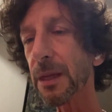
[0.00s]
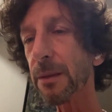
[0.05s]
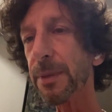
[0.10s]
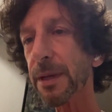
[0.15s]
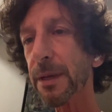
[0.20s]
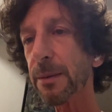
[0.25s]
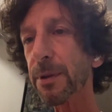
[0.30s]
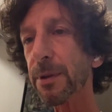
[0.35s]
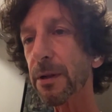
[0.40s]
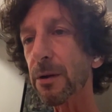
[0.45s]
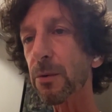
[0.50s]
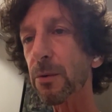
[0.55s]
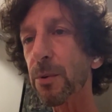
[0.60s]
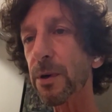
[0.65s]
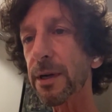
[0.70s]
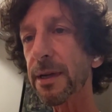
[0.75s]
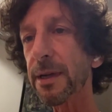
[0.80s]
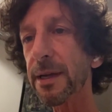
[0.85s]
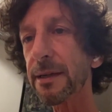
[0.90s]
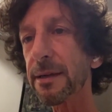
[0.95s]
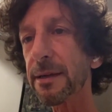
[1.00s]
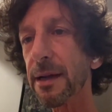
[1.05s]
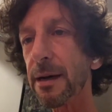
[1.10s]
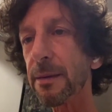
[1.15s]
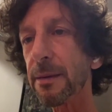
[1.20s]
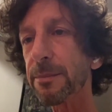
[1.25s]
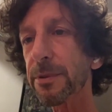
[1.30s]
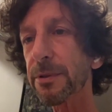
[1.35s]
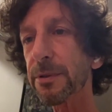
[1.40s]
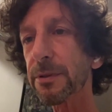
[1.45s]
people who were
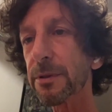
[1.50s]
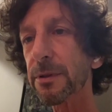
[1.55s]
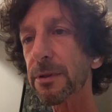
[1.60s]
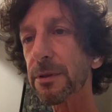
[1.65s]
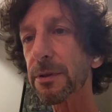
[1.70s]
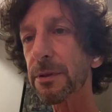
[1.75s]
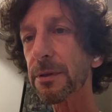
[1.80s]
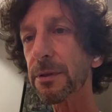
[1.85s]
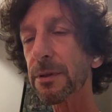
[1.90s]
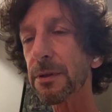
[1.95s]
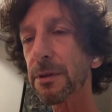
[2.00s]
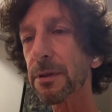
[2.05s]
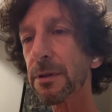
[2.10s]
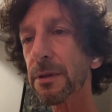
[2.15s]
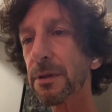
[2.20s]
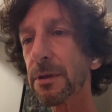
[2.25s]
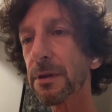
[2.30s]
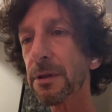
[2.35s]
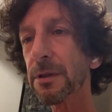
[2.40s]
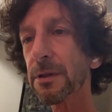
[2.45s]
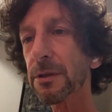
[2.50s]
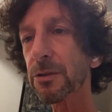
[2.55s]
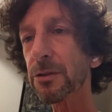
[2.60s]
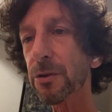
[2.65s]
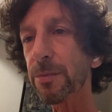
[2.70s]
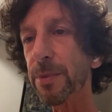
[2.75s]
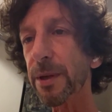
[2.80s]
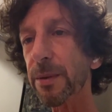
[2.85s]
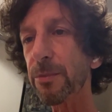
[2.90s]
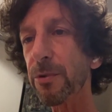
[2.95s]
kidnapped
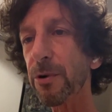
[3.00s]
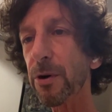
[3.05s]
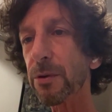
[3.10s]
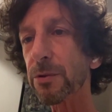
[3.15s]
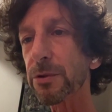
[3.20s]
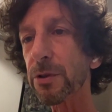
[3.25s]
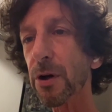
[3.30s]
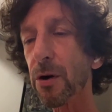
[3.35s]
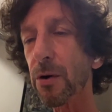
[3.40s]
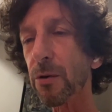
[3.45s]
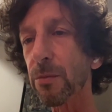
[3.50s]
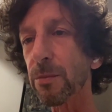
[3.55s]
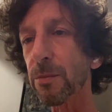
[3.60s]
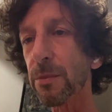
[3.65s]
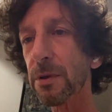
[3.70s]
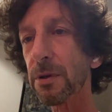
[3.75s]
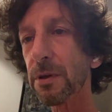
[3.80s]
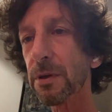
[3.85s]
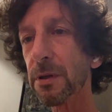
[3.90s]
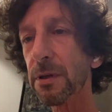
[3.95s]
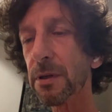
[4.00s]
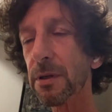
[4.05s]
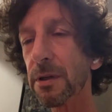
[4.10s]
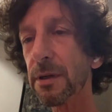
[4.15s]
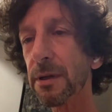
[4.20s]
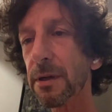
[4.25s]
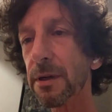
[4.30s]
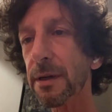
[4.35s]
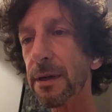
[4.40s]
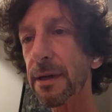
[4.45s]
to be brought home.
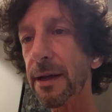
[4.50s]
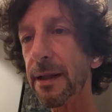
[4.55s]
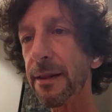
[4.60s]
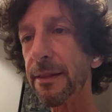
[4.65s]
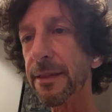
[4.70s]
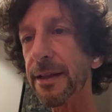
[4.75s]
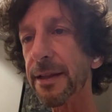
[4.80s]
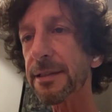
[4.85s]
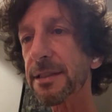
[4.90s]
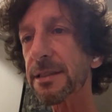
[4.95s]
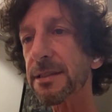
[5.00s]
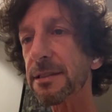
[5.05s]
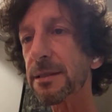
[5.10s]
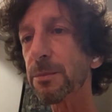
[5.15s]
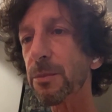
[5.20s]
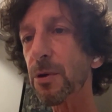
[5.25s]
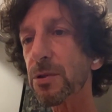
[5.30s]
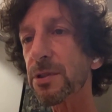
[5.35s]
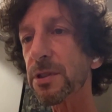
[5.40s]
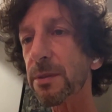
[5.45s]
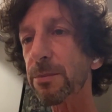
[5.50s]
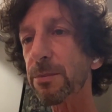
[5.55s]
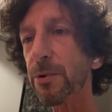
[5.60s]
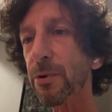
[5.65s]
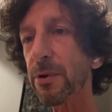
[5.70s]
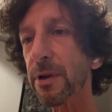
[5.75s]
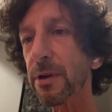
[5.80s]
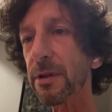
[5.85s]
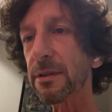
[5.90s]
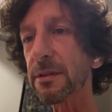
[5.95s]
And this is the most
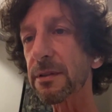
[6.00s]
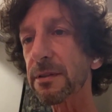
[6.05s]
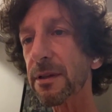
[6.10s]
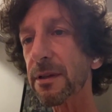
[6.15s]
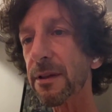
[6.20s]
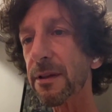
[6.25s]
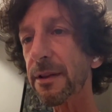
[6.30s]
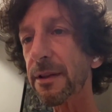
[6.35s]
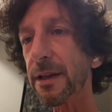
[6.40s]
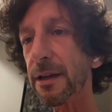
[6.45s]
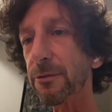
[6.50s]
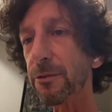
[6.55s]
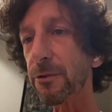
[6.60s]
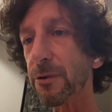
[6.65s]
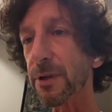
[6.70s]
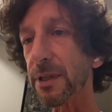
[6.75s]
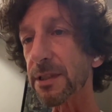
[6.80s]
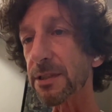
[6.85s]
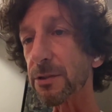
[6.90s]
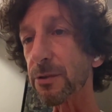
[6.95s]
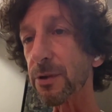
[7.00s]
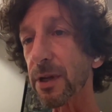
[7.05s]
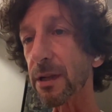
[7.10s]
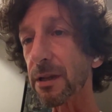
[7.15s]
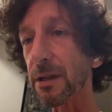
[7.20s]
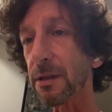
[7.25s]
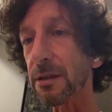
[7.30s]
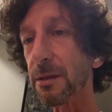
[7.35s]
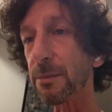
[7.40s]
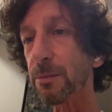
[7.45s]
important thing for
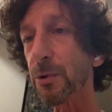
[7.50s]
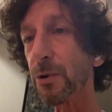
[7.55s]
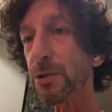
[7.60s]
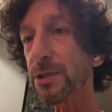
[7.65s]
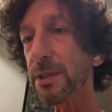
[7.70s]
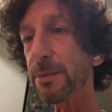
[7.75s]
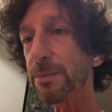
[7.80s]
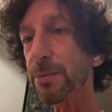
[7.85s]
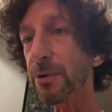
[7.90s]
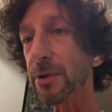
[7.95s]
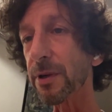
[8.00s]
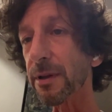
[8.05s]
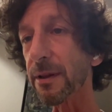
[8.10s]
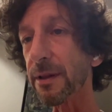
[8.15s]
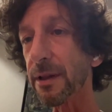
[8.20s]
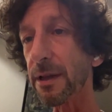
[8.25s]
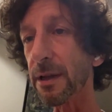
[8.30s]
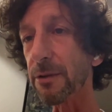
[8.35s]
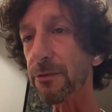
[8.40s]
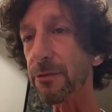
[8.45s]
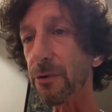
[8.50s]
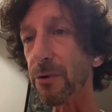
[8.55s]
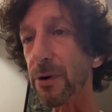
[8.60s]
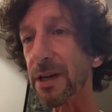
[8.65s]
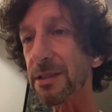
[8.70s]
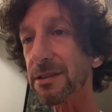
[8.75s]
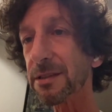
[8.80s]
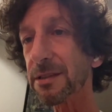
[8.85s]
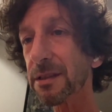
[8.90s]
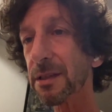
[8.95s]
Israel. The most important thing for
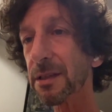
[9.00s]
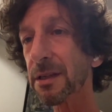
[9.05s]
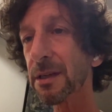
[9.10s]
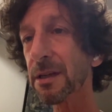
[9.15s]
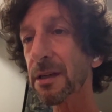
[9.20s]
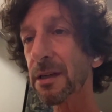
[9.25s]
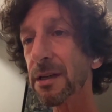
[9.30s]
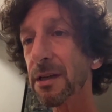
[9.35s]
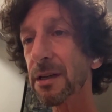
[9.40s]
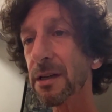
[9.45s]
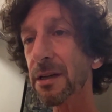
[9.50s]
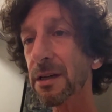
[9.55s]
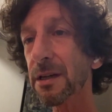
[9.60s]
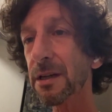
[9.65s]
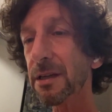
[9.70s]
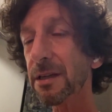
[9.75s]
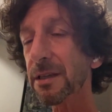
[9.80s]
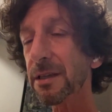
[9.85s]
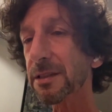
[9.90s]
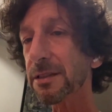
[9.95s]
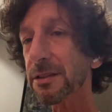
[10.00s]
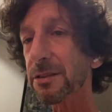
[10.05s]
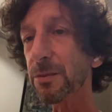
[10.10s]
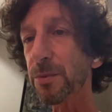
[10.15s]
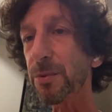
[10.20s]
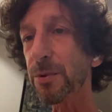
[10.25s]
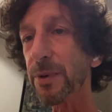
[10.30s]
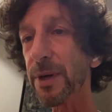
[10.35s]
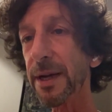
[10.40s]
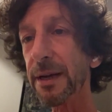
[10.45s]
us is
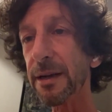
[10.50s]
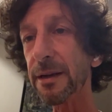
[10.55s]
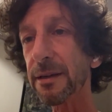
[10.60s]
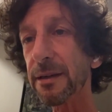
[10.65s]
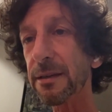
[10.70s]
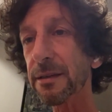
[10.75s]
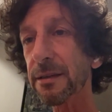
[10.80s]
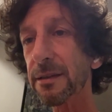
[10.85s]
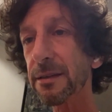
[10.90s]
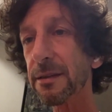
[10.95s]
to bring